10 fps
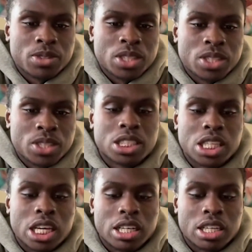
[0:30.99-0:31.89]
I would
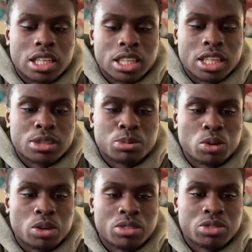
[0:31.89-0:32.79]
say it's
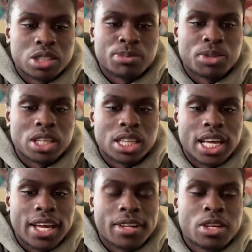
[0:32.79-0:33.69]
more of something
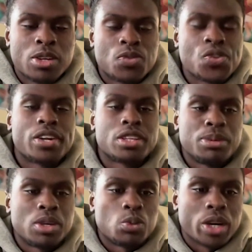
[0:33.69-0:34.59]
that you have to
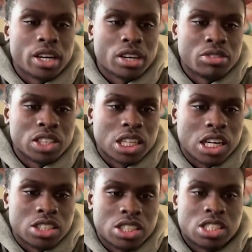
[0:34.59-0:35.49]
be aware of and
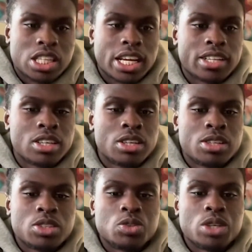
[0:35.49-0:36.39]
cautious, that
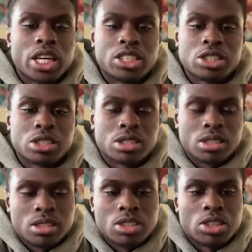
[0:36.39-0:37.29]
you can't
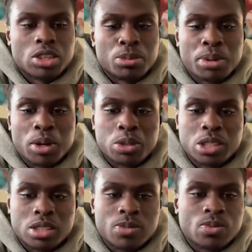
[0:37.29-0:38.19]
just
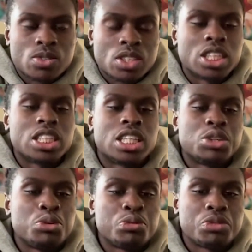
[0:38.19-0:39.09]
post anything
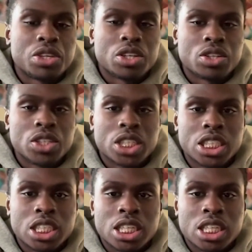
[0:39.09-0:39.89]
you feel, and